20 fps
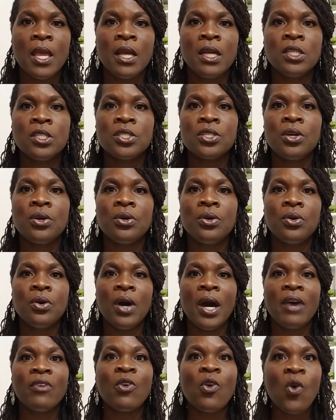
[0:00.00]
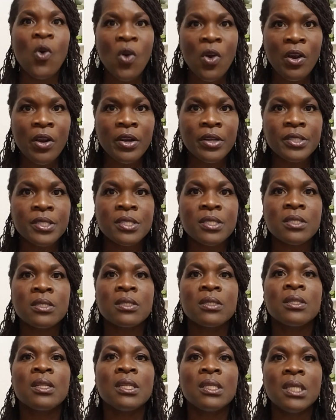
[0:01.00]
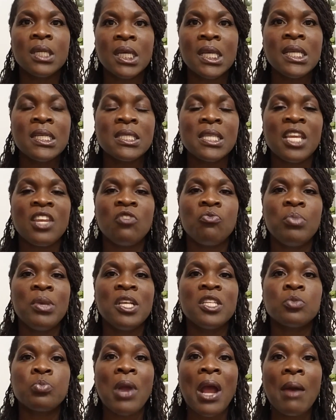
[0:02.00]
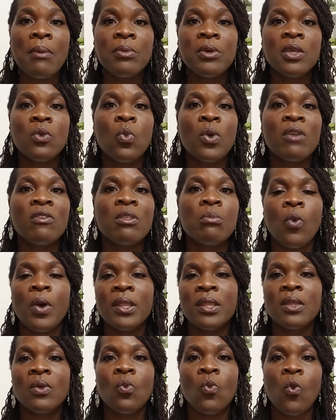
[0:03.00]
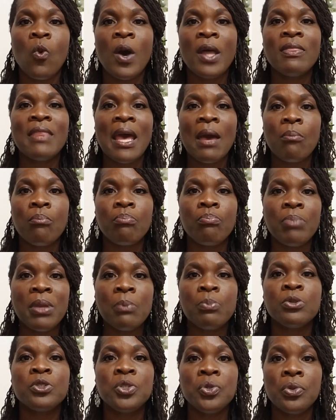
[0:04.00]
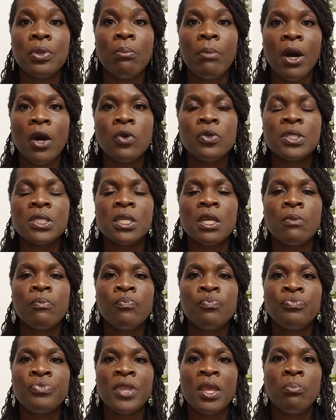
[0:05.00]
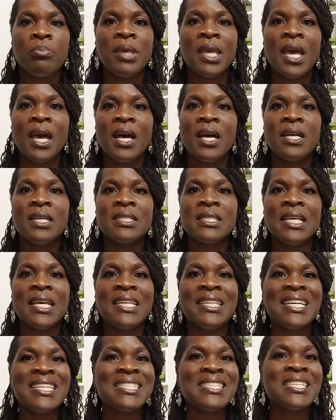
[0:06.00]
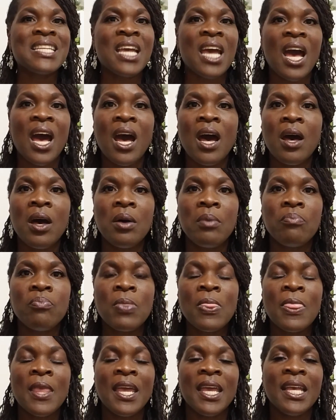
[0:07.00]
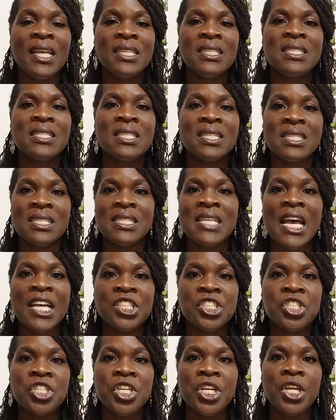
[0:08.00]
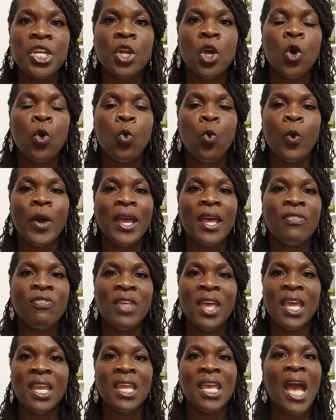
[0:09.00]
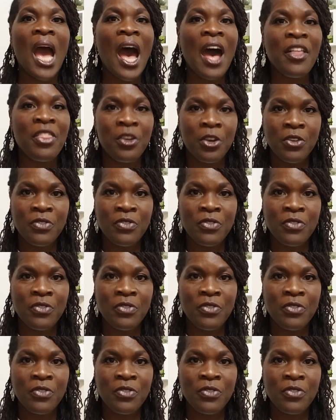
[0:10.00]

So, of course, the looking state of being is probably one that people do the most, because it doesn't come in succession with any other